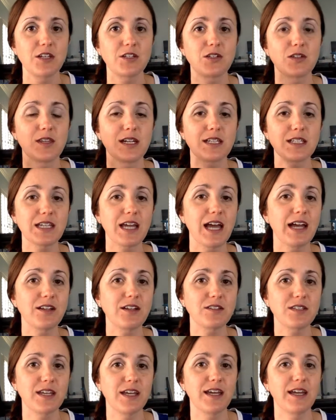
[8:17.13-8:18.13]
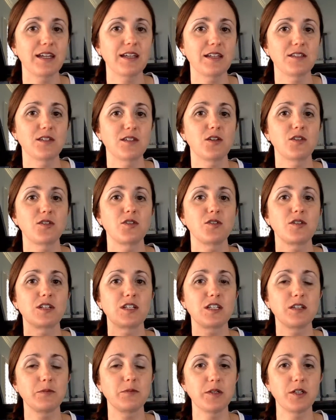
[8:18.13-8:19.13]
So that title tag is also
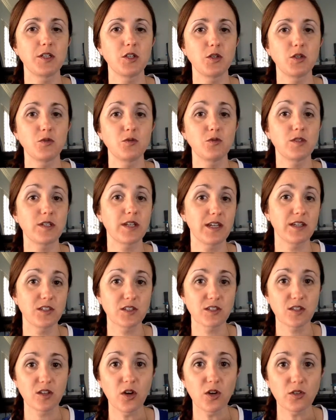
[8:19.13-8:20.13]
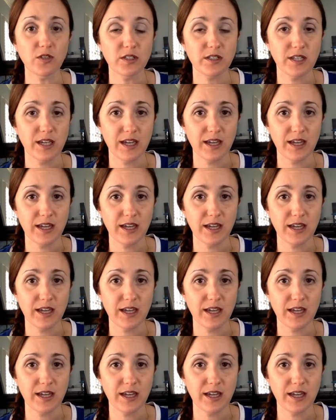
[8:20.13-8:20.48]
going to be used as the alt